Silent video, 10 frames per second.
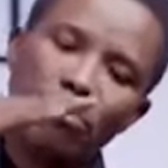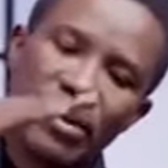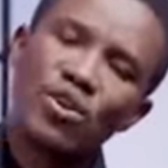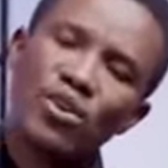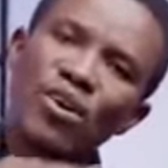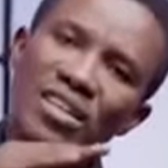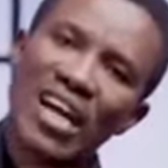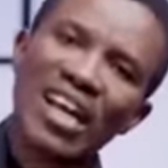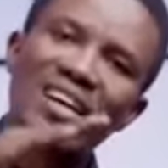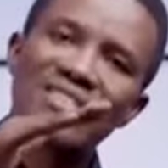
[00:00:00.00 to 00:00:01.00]
based on
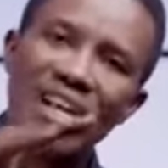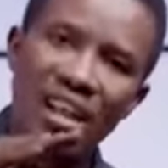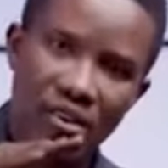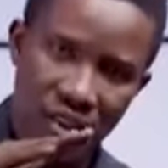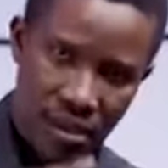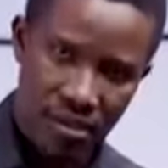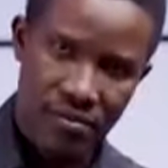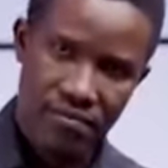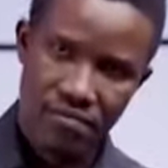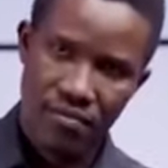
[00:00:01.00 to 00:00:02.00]
their last salary
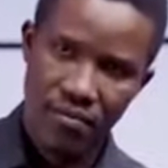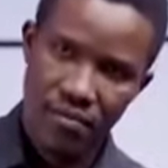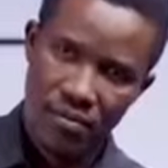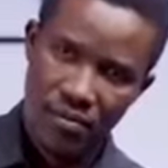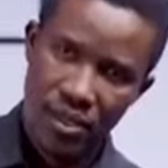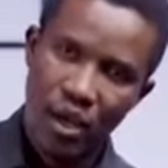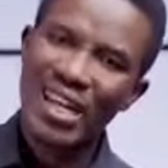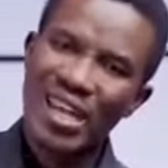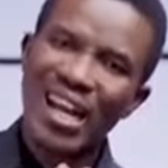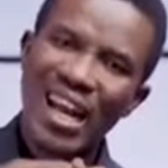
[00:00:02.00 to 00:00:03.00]

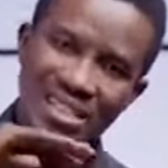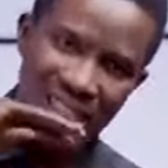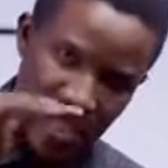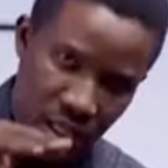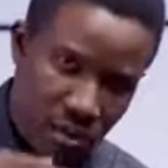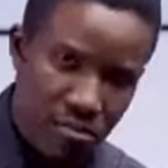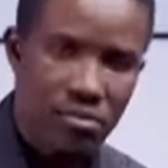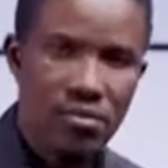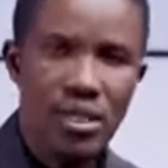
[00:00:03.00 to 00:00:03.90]
or their last income.